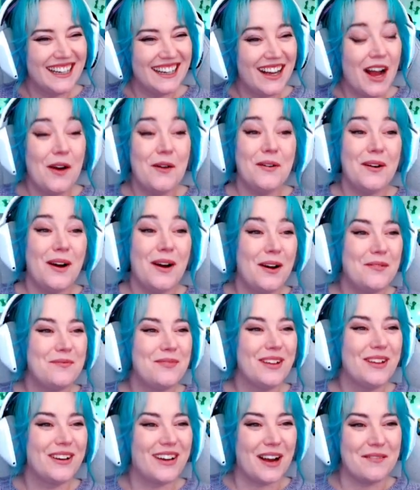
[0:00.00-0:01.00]
Oh,
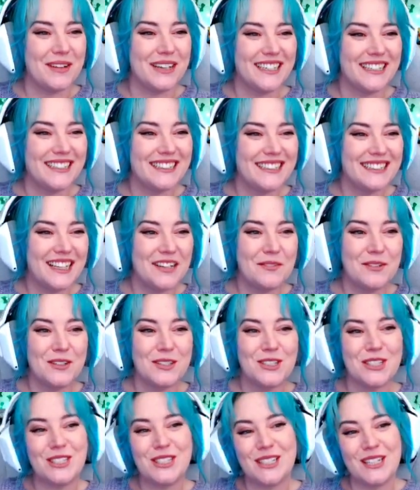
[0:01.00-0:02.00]
they're coming. They were
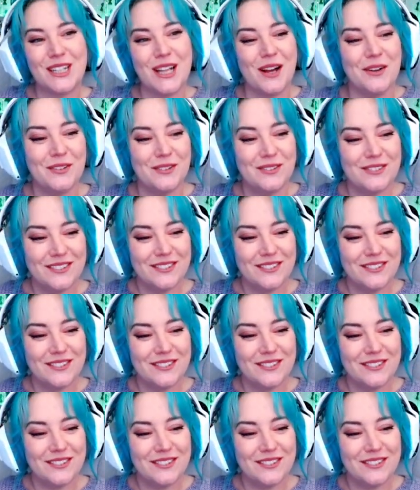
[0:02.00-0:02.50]
just slow.